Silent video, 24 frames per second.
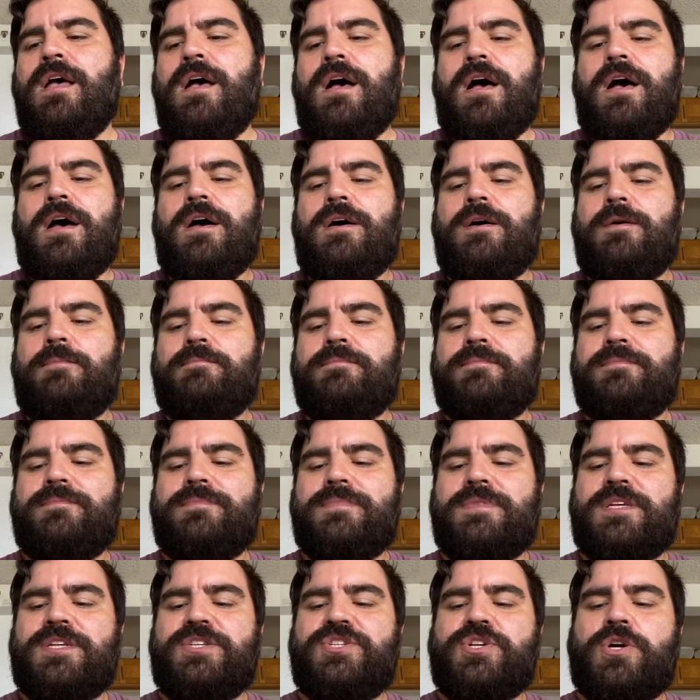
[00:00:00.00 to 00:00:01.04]

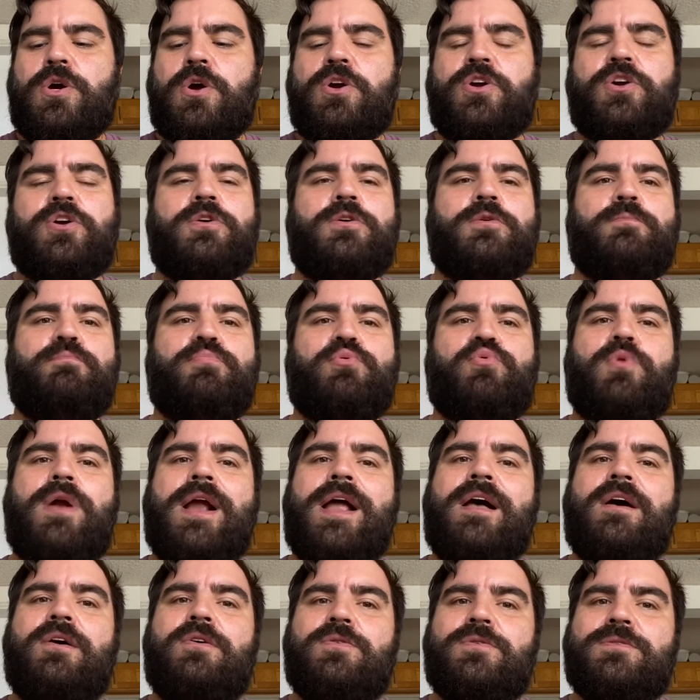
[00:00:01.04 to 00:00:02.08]
The darker
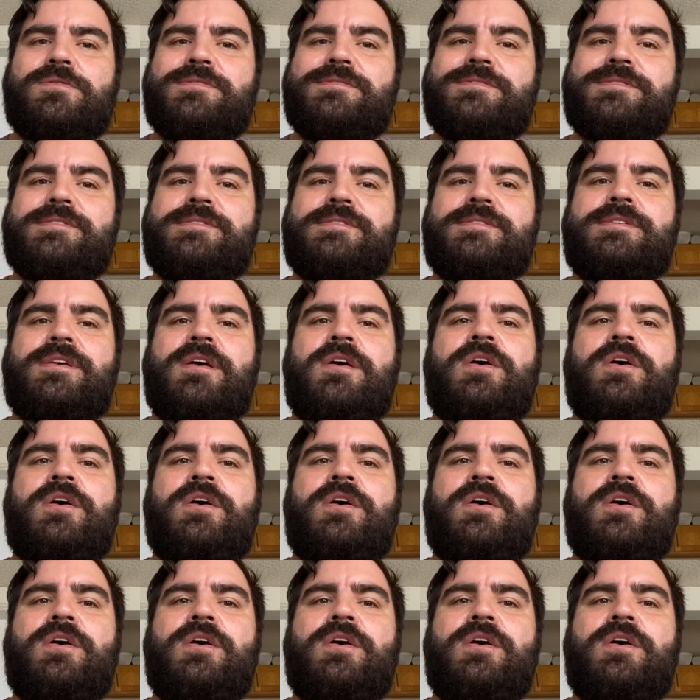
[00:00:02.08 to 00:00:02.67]
browns